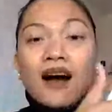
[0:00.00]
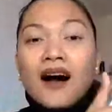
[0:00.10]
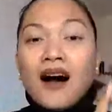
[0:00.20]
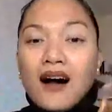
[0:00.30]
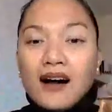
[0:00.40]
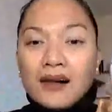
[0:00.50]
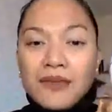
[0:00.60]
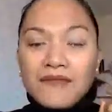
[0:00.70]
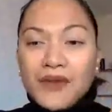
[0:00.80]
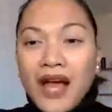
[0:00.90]

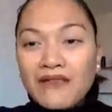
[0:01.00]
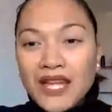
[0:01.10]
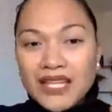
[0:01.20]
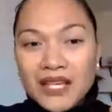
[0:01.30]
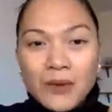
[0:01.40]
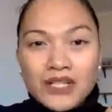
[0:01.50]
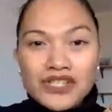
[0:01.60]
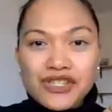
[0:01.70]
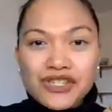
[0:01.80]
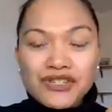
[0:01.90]
If you have any
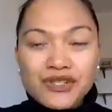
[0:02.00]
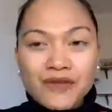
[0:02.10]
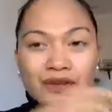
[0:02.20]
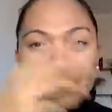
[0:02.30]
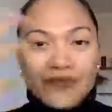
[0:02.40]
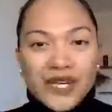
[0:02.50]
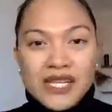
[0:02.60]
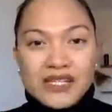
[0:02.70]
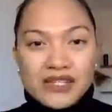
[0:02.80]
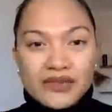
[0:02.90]
questions, feel
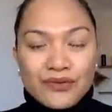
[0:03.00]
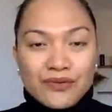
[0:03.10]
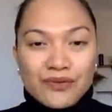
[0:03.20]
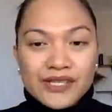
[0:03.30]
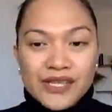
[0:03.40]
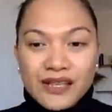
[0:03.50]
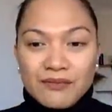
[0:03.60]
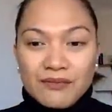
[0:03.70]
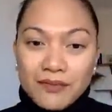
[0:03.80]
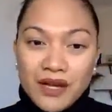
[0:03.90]
free to
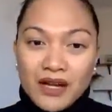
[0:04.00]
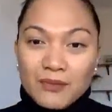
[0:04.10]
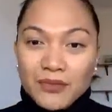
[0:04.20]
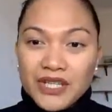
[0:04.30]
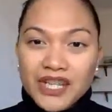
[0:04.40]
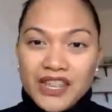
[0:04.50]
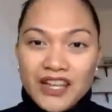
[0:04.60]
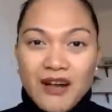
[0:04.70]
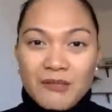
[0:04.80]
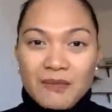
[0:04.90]
put it in the
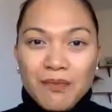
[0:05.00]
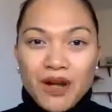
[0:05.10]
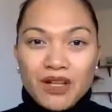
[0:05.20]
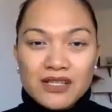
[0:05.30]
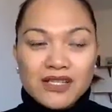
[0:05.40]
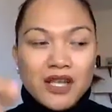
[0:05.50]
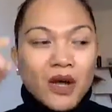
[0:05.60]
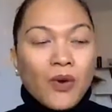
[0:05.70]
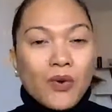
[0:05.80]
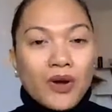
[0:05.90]
comment box,
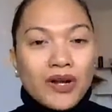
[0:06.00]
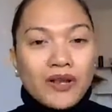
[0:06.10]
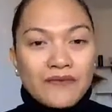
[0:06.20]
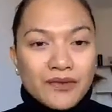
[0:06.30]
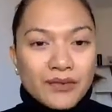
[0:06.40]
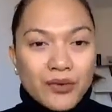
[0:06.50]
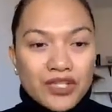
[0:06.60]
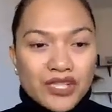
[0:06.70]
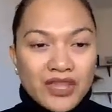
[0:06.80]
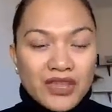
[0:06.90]
or if you're
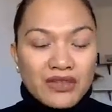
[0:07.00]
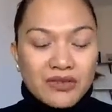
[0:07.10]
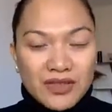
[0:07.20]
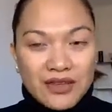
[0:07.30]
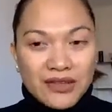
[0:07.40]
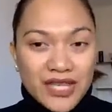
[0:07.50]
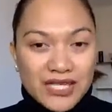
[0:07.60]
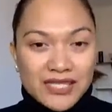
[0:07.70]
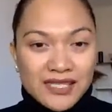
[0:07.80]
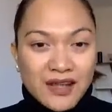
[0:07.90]
watching
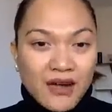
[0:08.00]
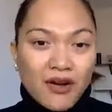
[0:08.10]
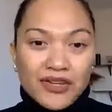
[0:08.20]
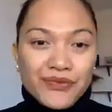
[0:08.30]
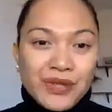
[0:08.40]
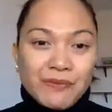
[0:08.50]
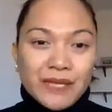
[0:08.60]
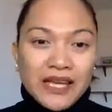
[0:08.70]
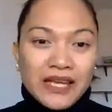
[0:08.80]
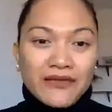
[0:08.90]
this on a
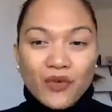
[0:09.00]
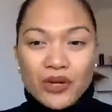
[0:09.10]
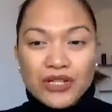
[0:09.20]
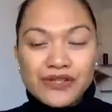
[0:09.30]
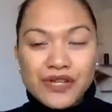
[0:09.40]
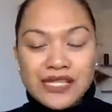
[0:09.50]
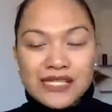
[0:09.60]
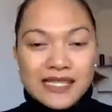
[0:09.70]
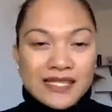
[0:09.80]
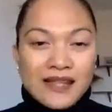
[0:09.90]
replay, of course, you can
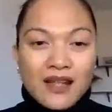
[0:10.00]
still